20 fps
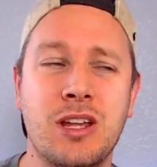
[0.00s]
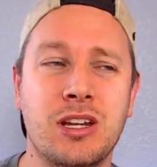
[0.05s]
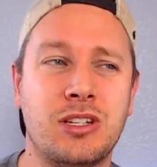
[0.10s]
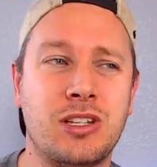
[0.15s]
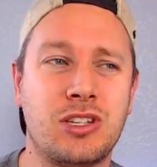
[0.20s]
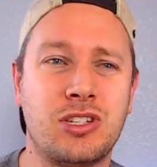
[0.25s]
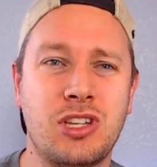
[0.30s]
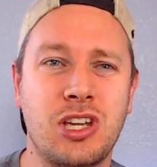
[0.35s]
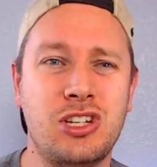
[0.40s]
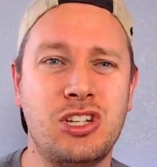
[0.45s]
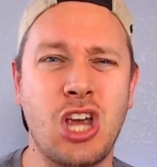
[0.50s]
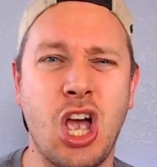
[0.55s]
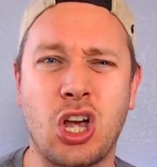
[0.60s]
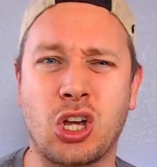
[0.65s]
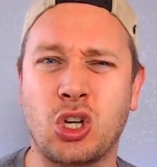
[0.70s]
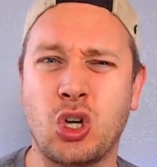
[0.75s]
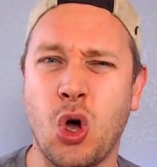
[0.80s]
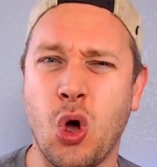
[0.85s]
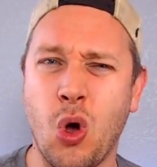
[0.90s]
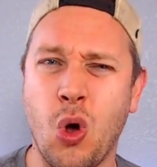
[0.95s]
to such
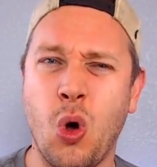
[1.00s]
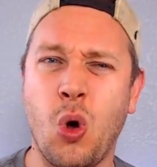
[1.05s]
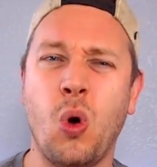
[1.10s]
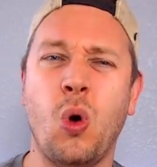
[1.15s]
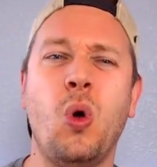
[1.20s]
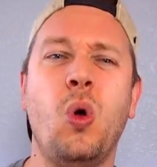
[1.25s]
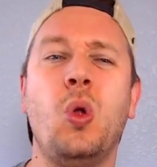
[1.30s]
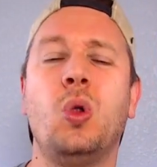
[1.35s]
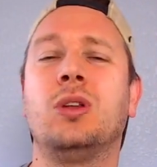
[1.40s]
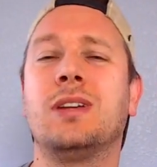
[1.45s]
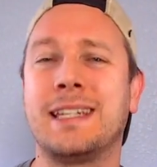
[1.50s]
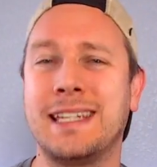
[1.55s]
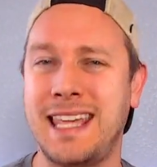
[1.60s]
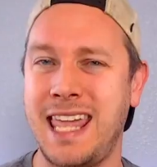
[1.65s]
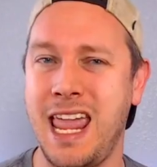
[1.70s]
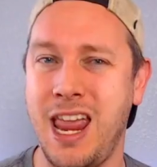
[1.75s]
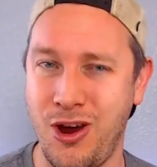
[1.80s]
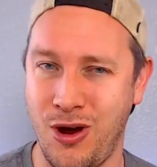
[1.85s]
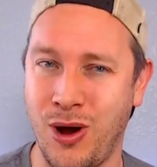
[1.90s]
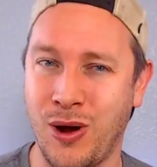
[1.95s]
a cold
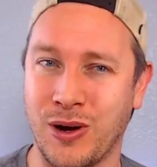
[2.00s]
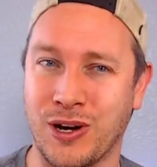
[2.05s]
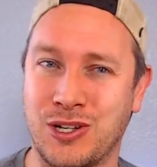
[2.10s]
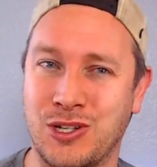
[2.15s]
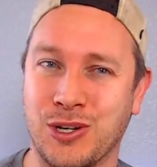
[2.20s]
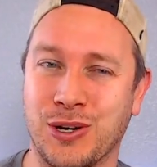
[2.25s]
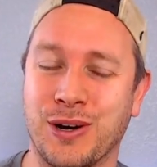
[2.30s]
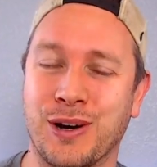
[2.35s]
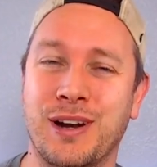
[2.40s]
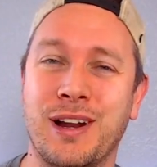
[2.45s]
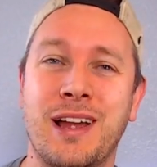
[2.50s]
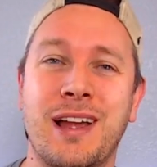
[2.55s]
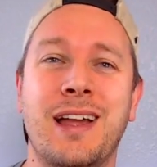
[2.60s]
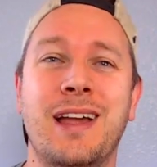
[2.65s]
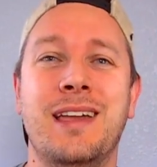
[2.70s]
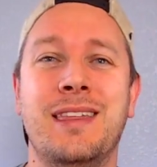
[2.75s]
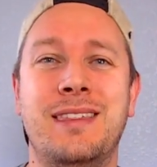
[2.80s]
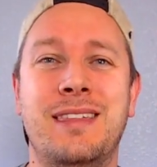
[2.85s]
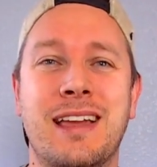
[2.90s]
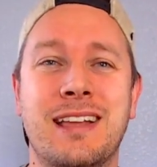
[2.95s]
character
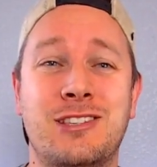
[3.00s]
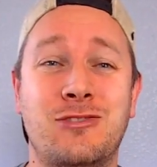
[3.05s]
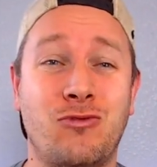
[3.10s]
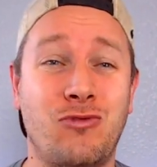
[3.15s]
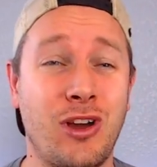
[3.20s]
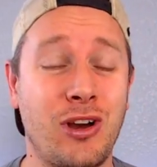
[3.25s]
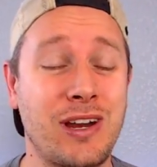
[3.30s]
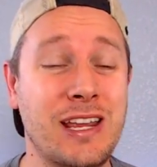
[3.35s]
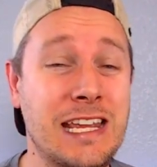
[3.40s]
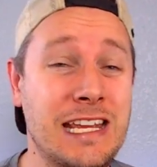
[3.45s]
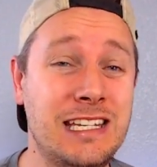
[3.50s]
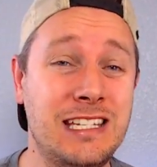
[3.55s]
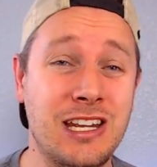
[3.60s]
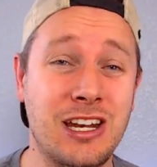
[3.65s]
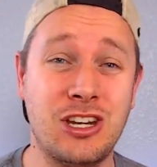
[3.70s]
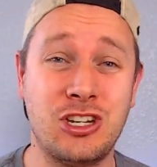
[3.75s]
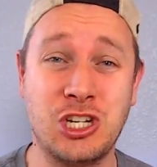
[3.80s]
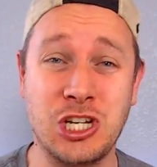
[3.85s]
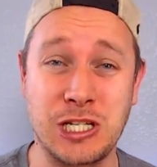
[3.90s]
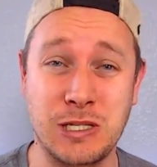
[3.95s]
that it's very
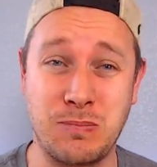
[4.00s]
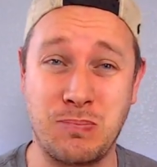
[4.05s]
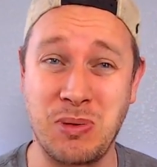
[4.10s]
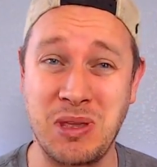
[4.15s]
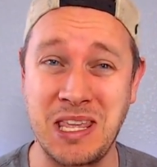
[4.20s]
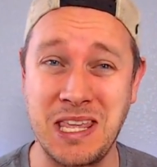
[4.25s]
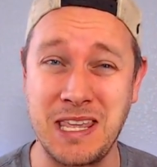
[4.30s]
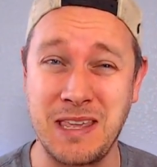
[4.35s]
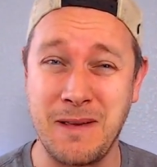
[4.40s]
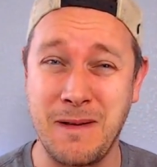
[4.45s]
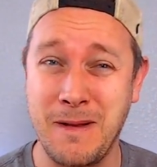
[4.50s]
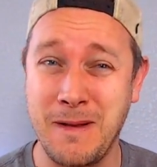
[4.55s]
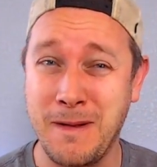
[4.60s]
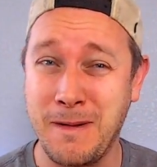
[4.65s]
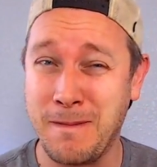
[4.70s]
easy to just be